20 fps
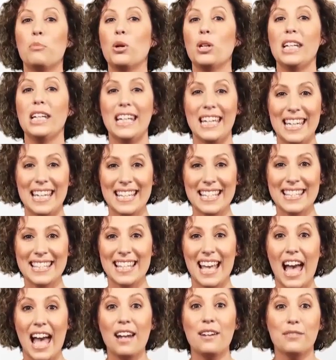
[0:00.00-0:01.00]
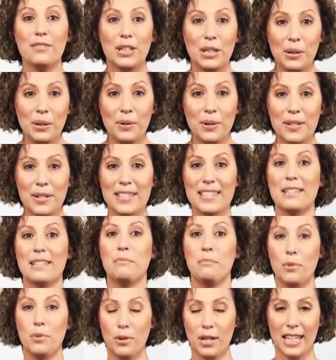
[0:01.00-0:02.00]
more leads, and of course,
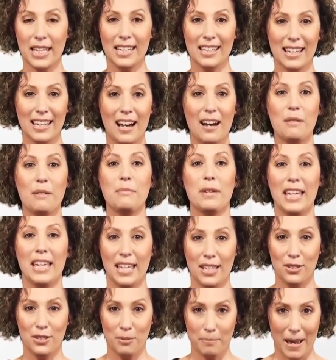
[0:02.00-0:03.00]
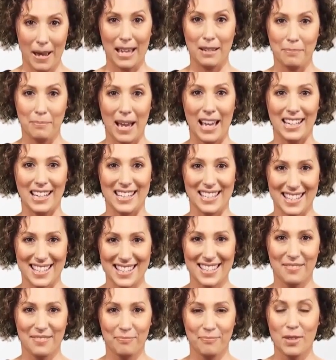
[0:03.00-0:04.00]
more income in your bank
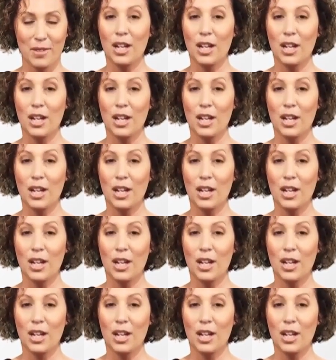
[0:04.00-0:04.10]
balance.